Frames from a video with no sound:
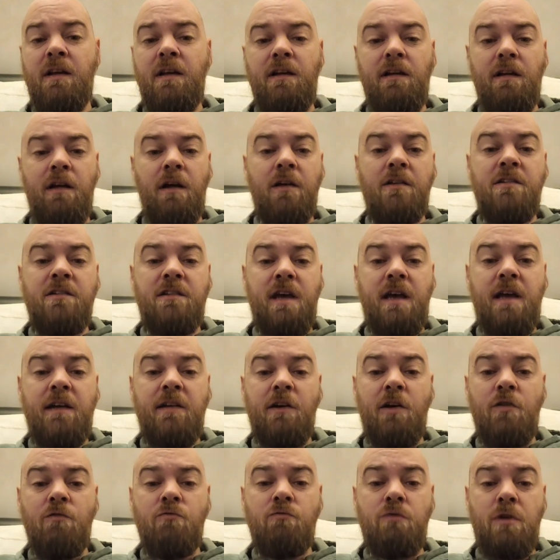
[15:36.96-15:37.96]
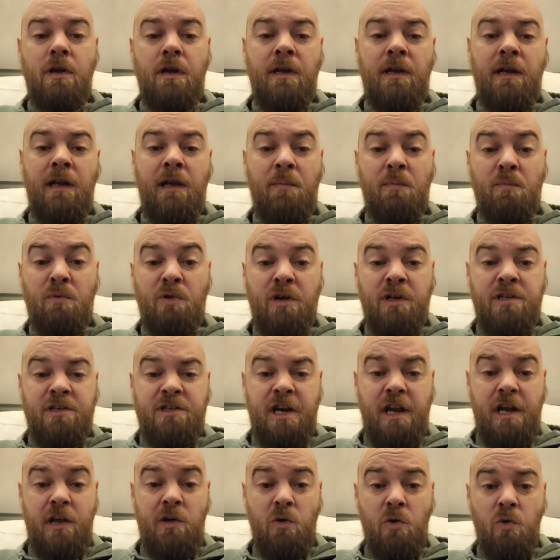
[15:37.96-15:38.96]
like I said, I really
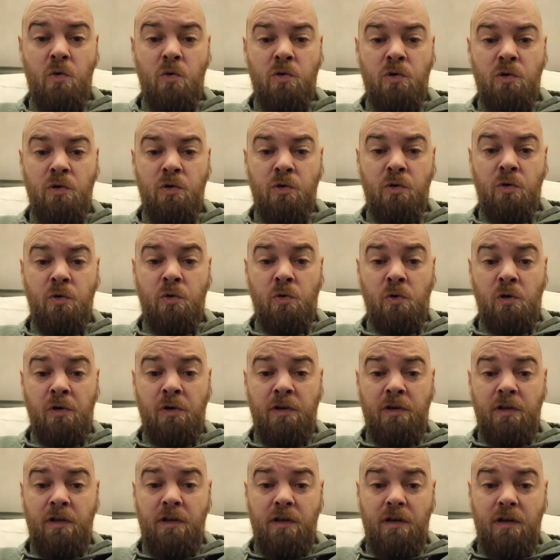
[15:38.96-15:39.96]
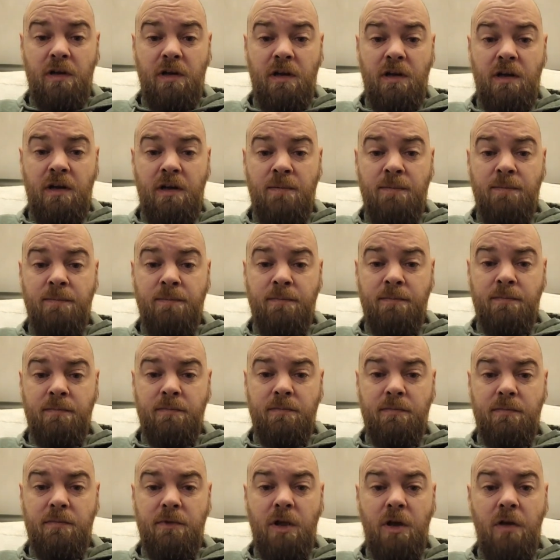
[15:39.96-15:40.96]
appreciate all your um,
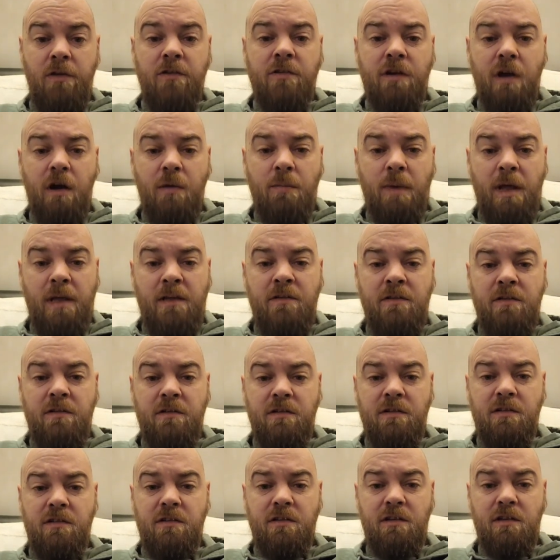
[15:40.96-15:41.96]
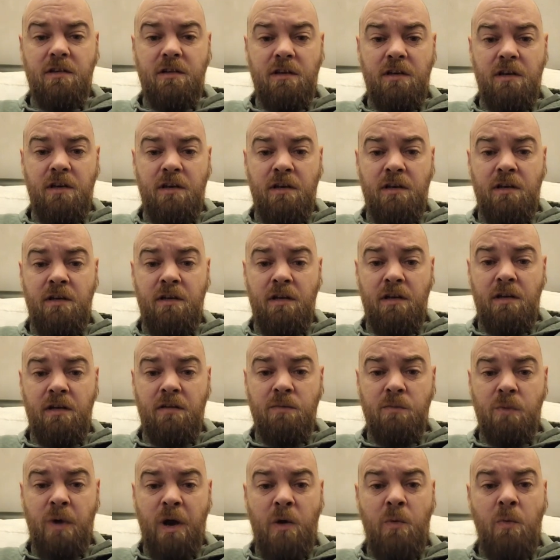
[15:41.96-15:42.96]
nice comments and,
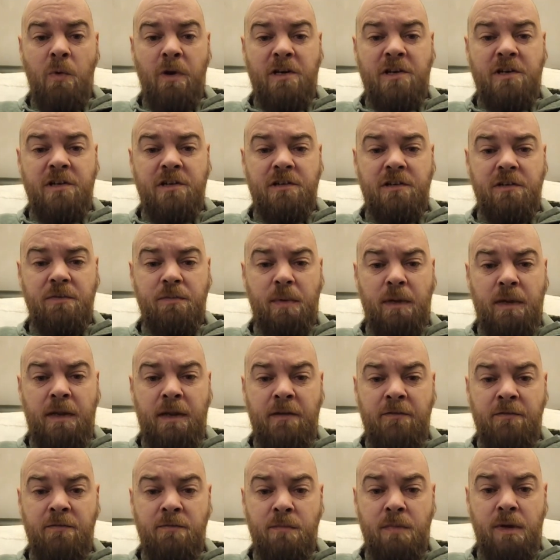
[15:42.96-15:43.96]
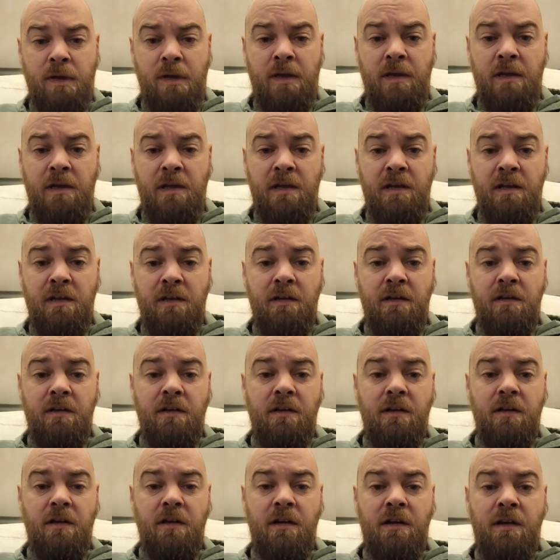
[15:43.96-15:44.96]
and well wishes you've been giving me
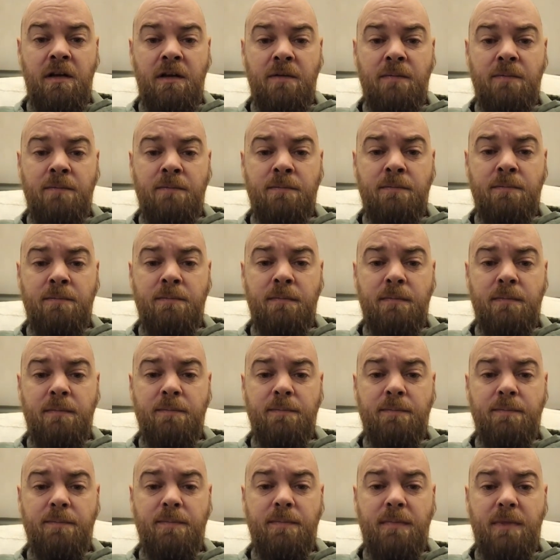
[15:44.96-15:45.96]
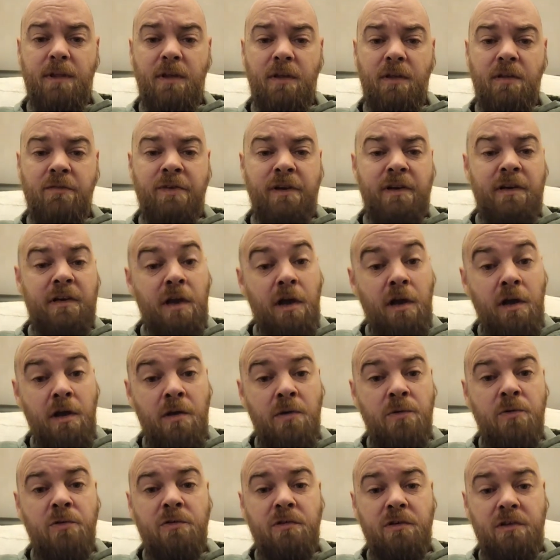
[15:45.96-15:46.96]
um, on the
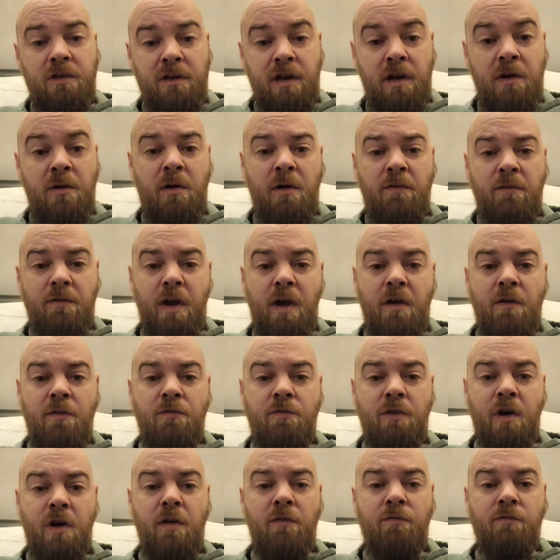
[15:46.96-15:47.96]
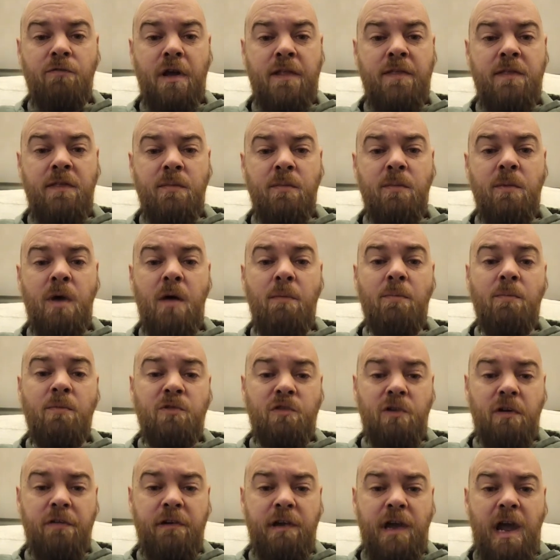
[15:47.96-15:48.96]
videos. You know, I've, I've I've read them. I'm
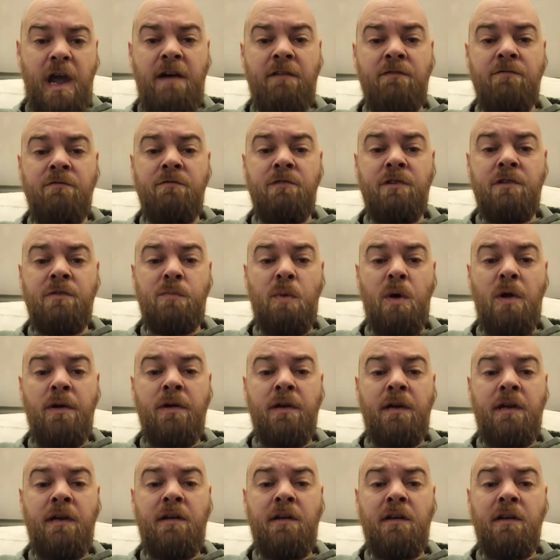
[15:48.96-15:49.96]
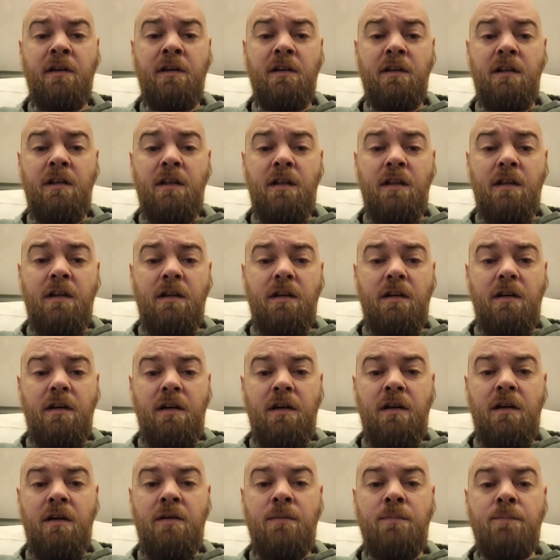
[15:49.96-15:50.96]
sorry I haven't responded,
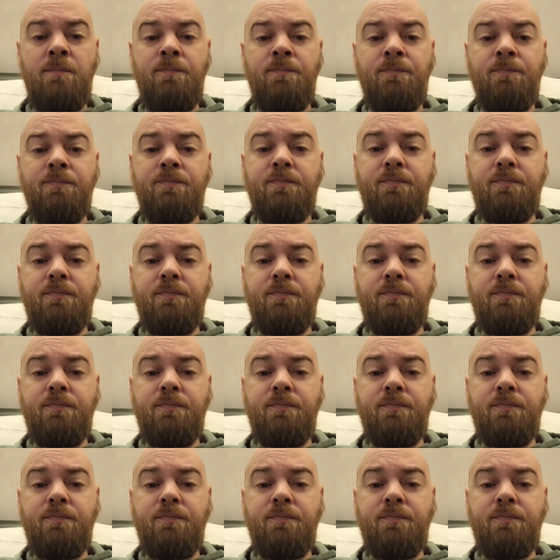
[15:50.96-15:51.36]
um,